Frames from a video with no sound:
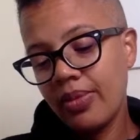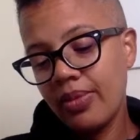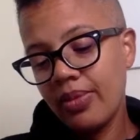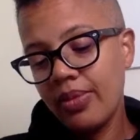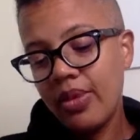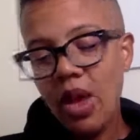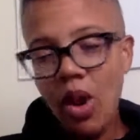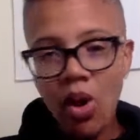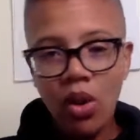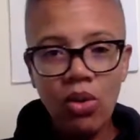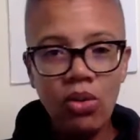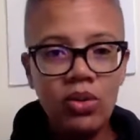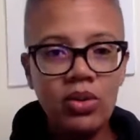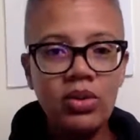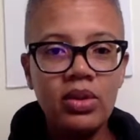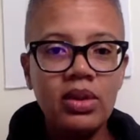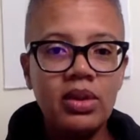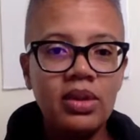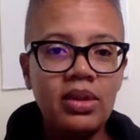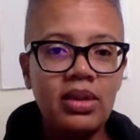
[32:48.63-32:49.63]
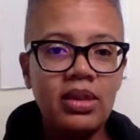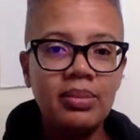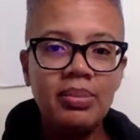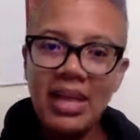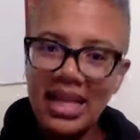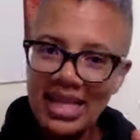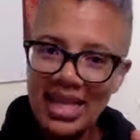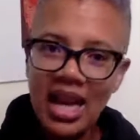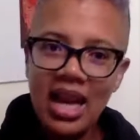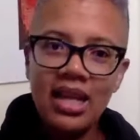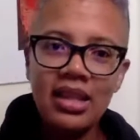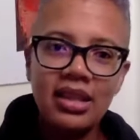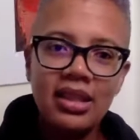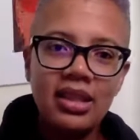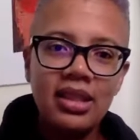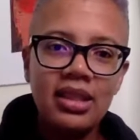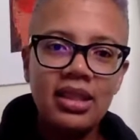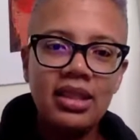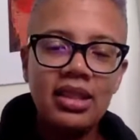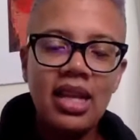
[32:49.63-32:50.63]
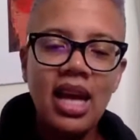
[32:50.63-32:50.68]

No, but yes.